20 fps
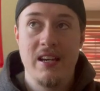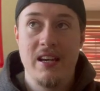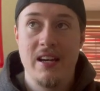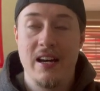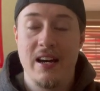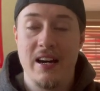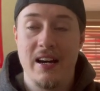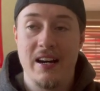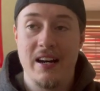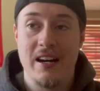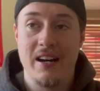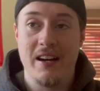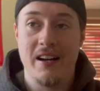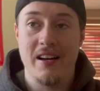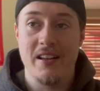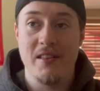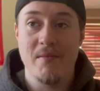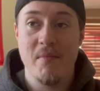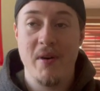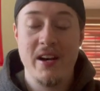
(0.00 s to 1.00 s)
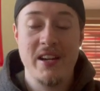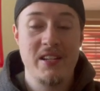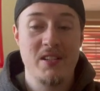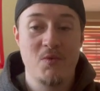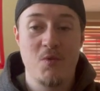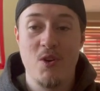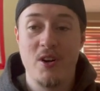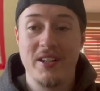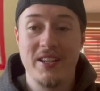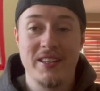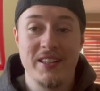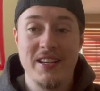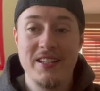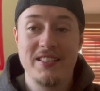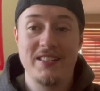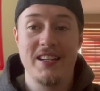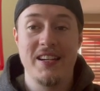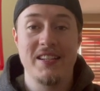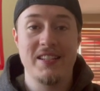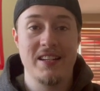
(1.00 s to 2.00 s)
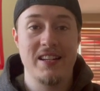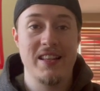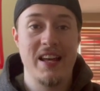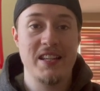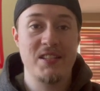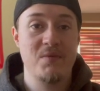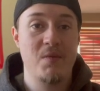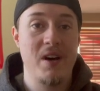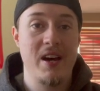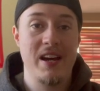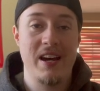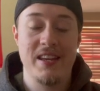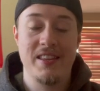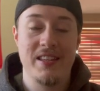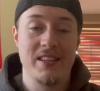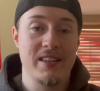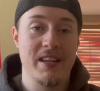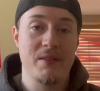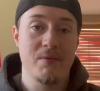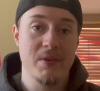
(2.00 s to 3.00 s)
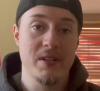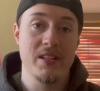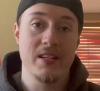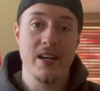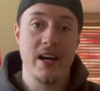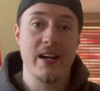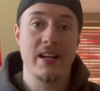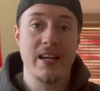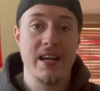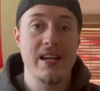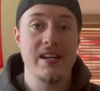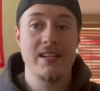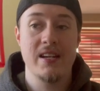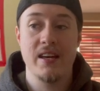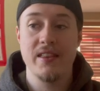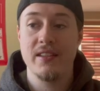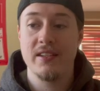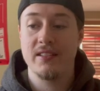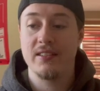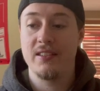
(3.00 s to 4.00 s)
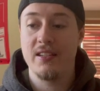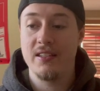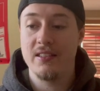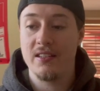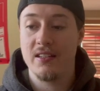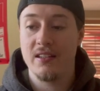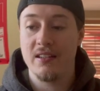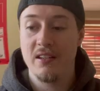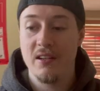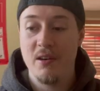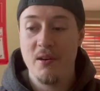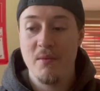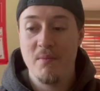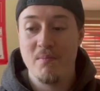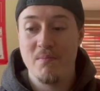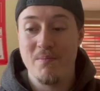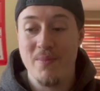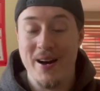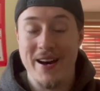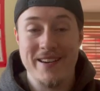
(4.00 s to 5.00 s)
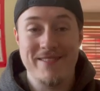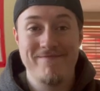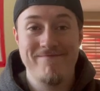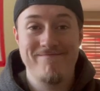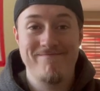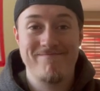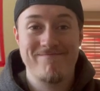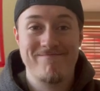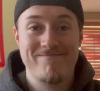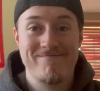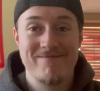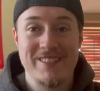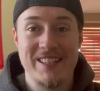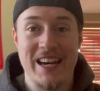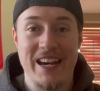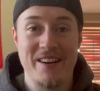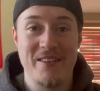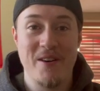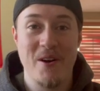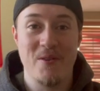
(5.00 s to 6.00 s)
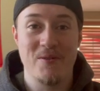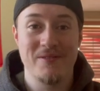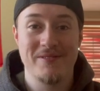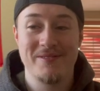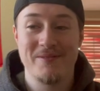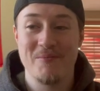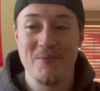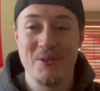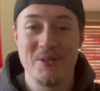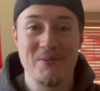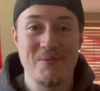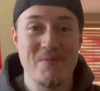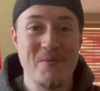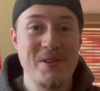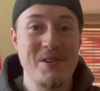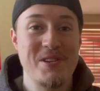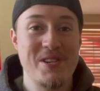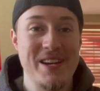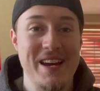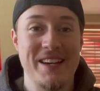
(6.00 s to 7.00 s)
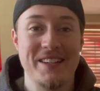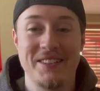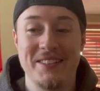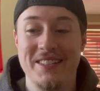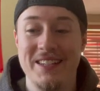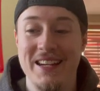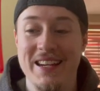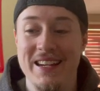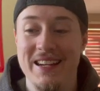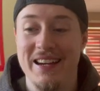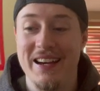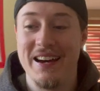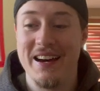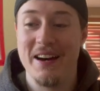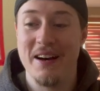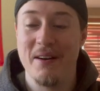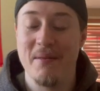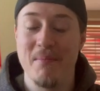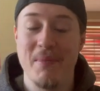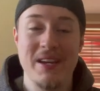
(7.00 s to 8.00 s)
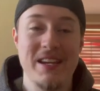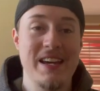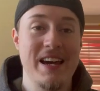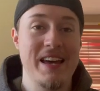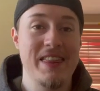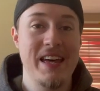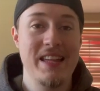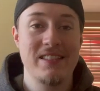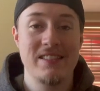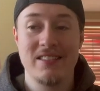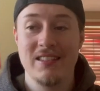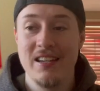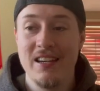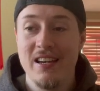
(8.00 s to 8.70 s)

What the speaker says: The money is working this season. That's why I think they really got to get it done this season. But I don't know. We shall see. But yeah, that's